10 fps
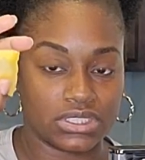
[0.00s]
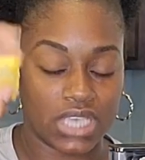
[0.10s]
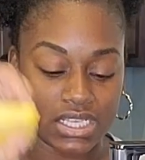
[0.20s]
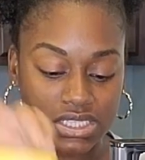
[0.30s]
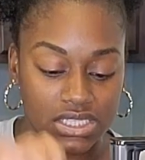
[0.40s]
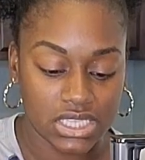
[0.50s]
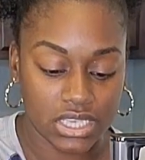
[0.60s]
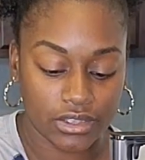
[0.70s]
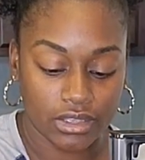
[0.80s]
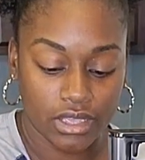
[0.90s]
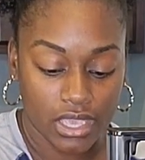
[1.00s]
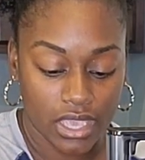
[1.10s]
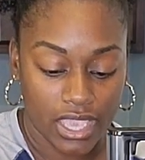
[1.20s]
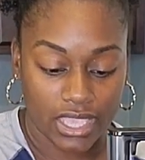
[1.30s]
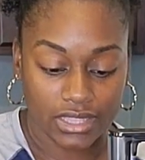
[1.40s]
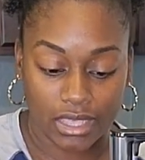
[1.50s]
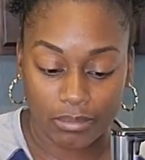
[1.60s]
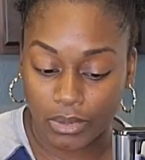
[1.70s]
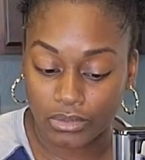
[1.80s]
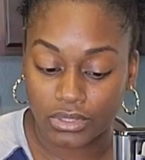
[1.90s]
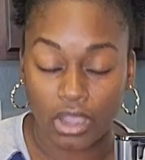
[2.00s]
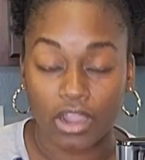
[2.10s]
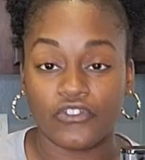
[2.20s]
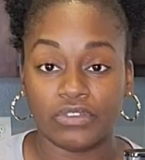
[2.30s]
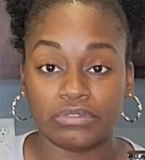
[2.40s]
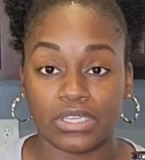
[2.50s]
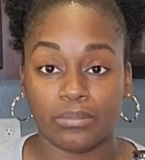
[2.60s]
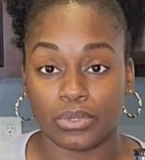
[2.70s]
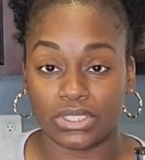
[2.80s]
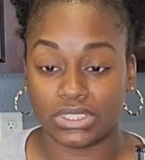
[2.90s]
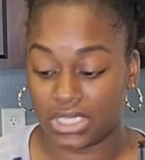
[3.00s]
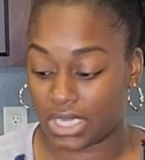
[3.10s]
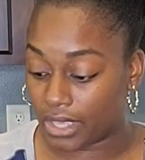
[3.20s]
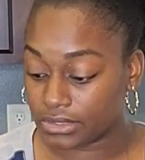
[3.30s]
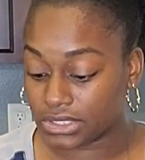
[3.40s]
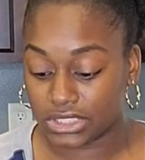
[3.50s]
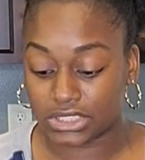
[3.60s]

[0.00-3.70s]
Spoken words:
sizes here, and they both are 15.10 ounces.